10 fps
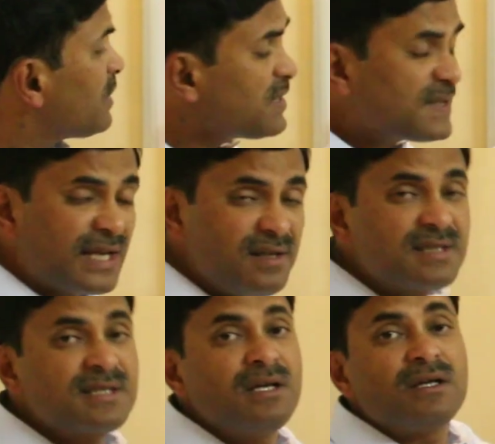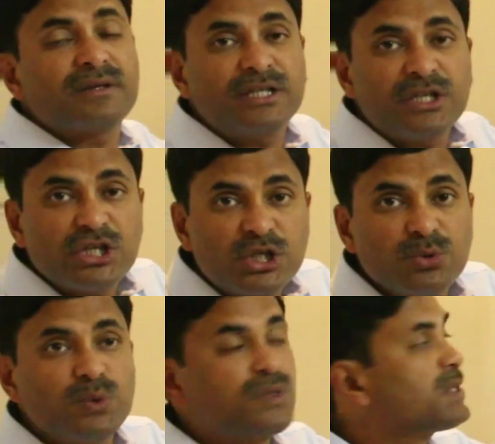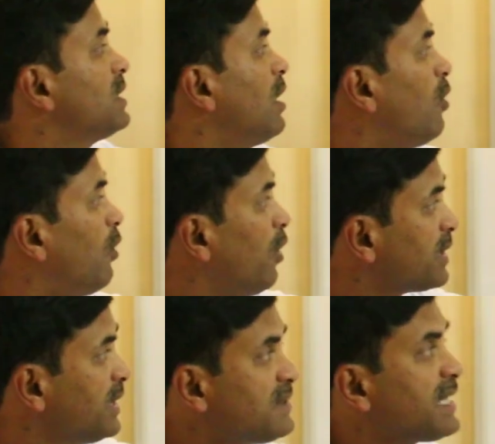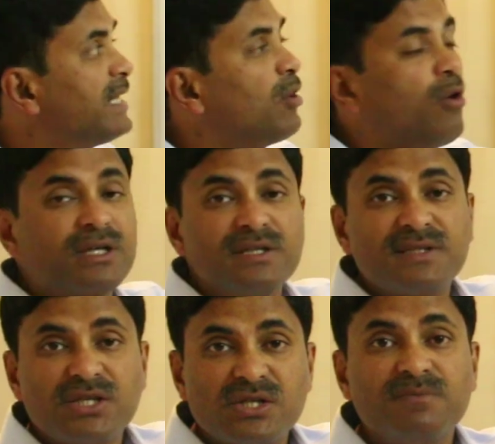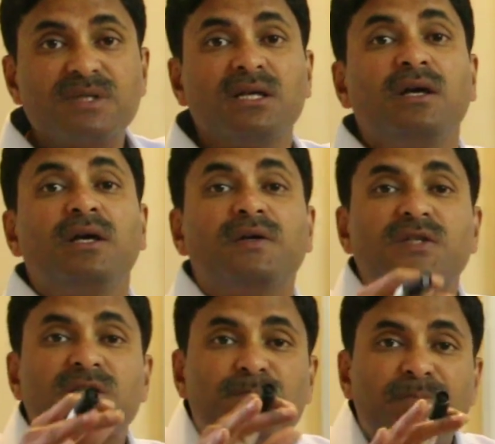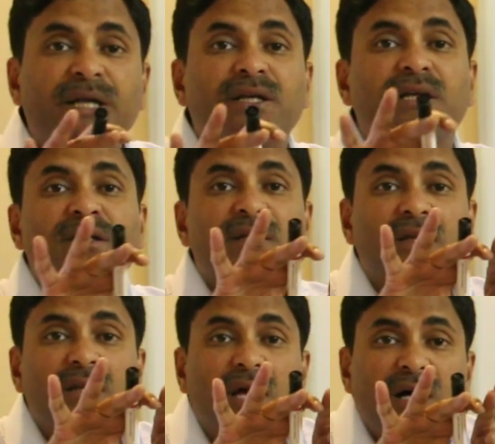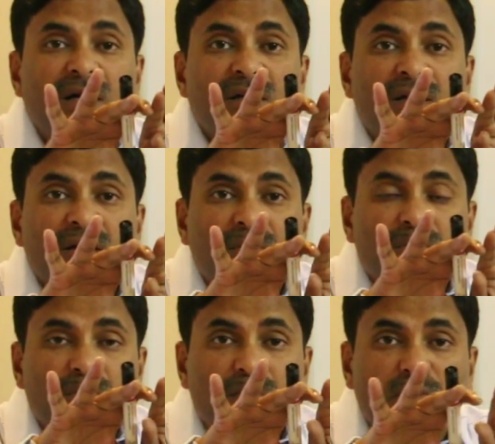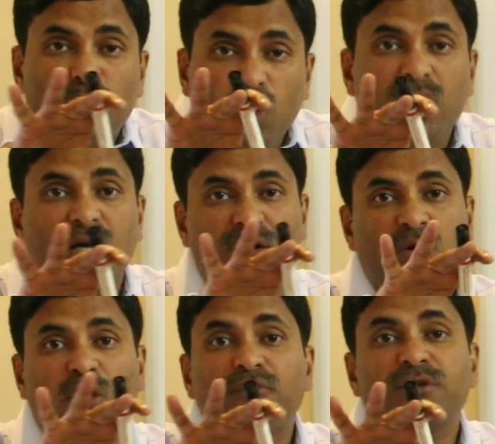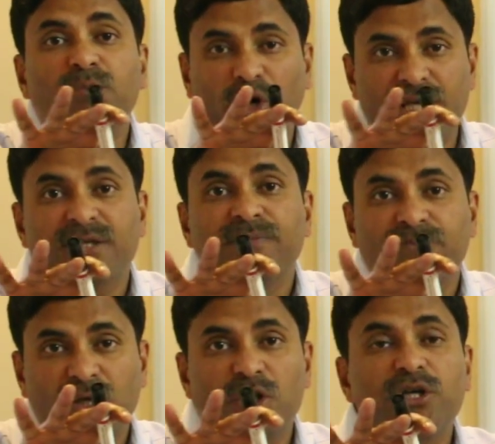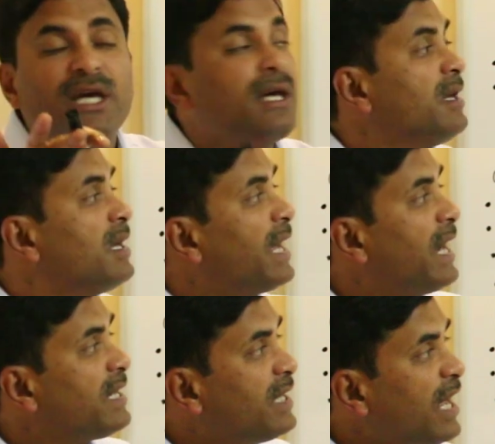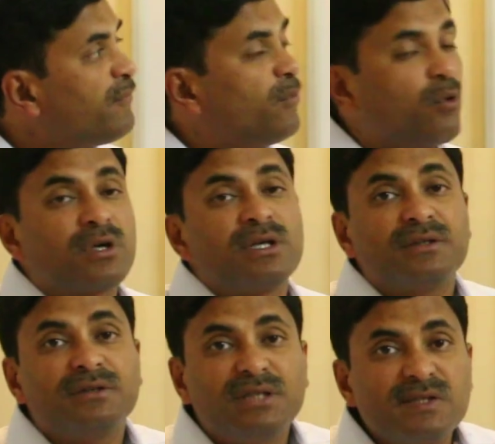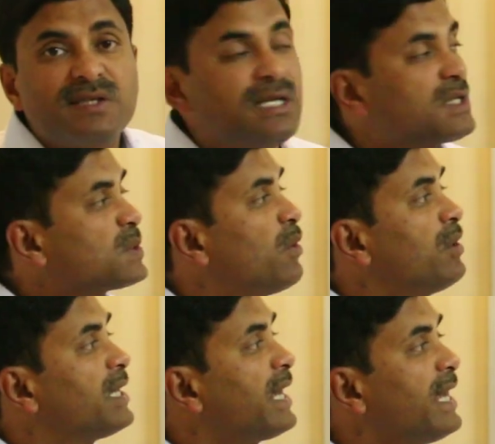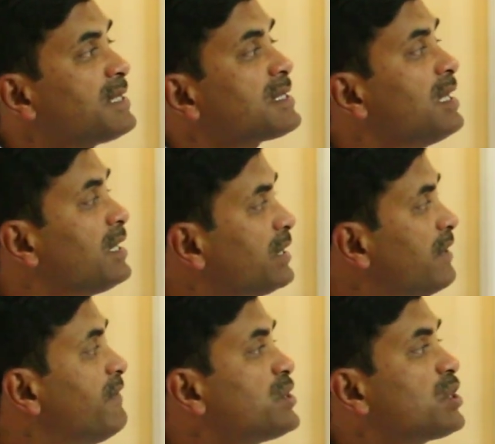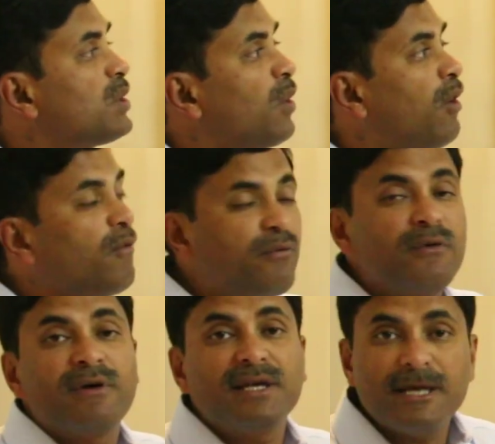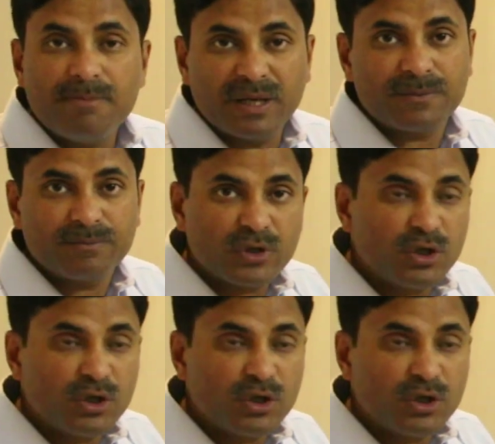the cells, the tissues, the organs and the organ systems split the work of the body. Okay, and therefore this is called as division of labor.